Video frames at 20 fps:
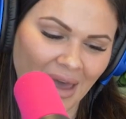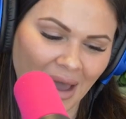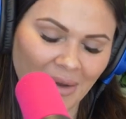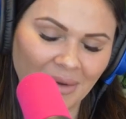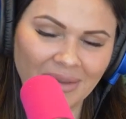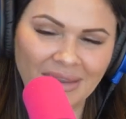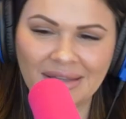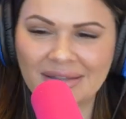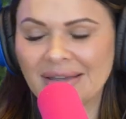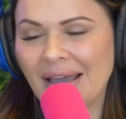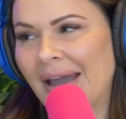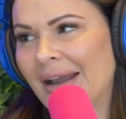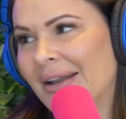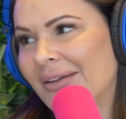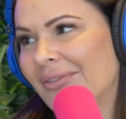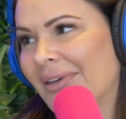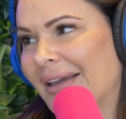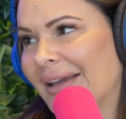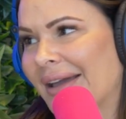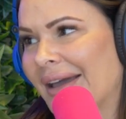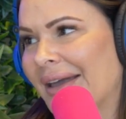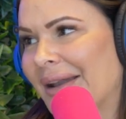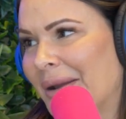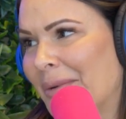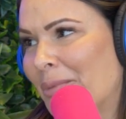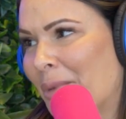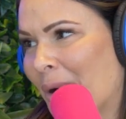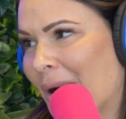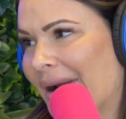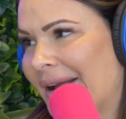that's kind of like an
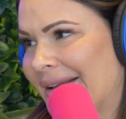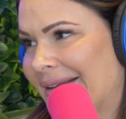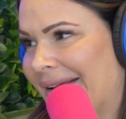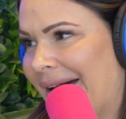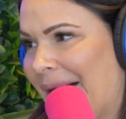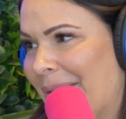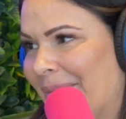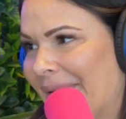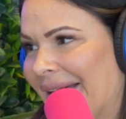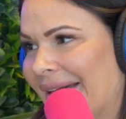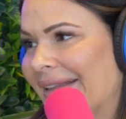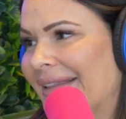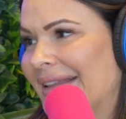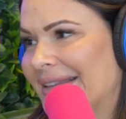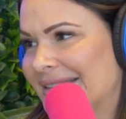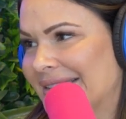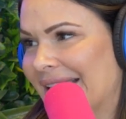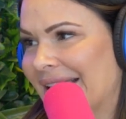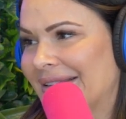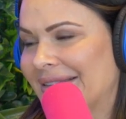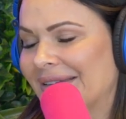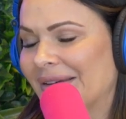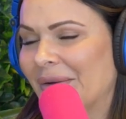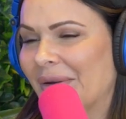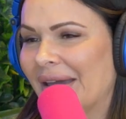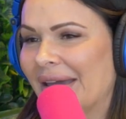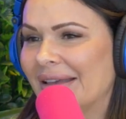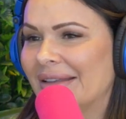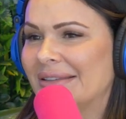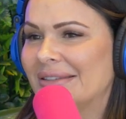important topic. Let's get to
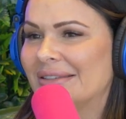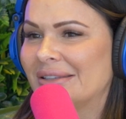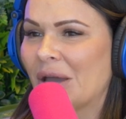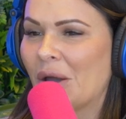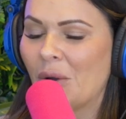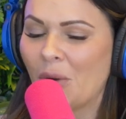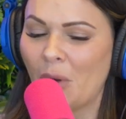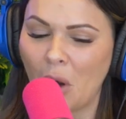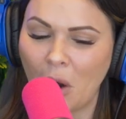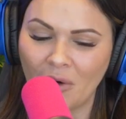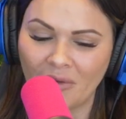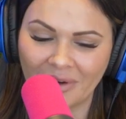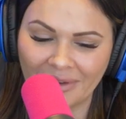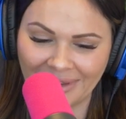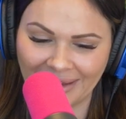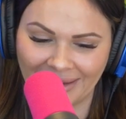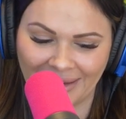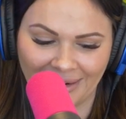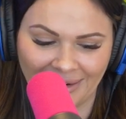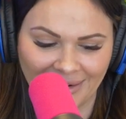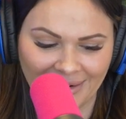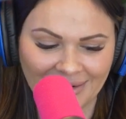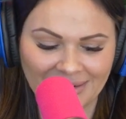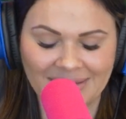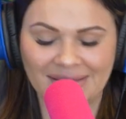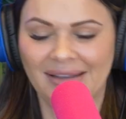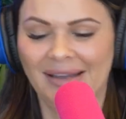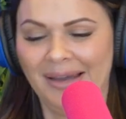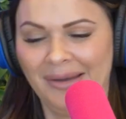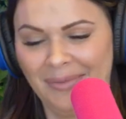it. So over the
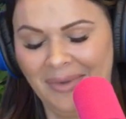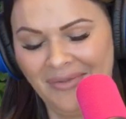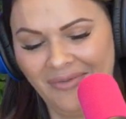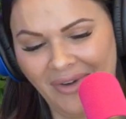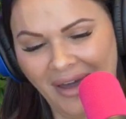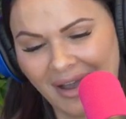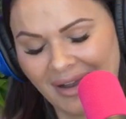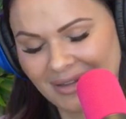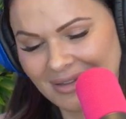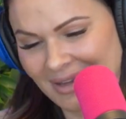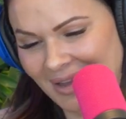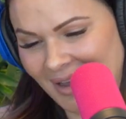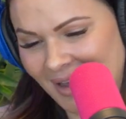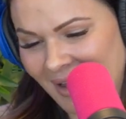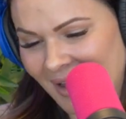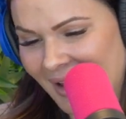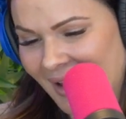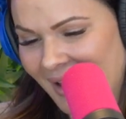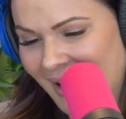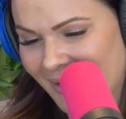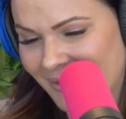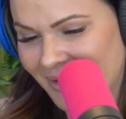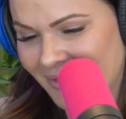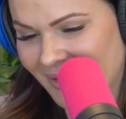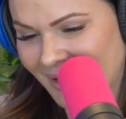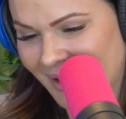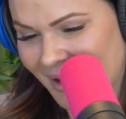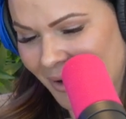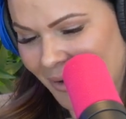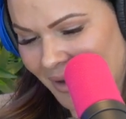years, in fact, I have a
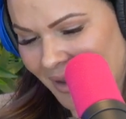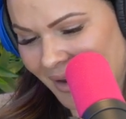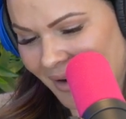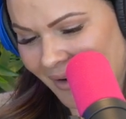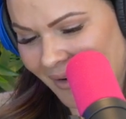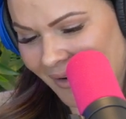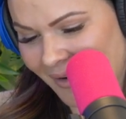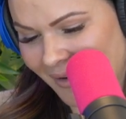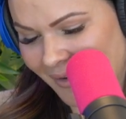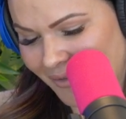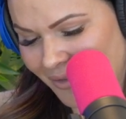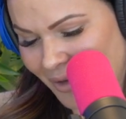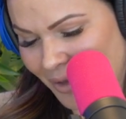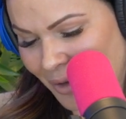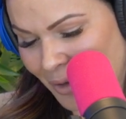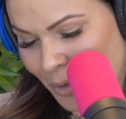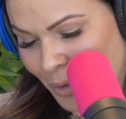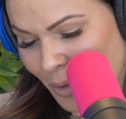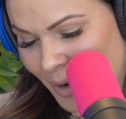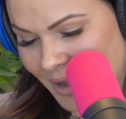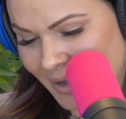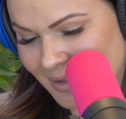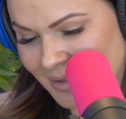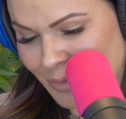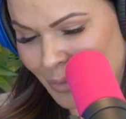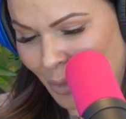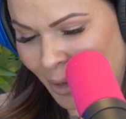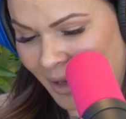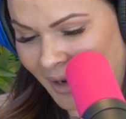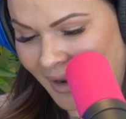video here of you
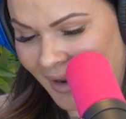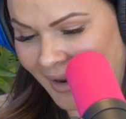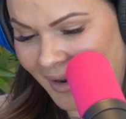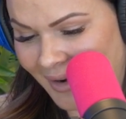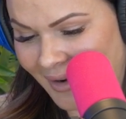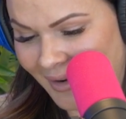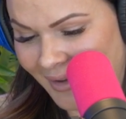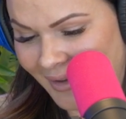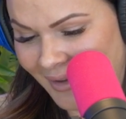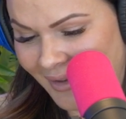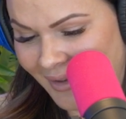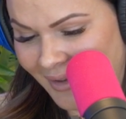explaining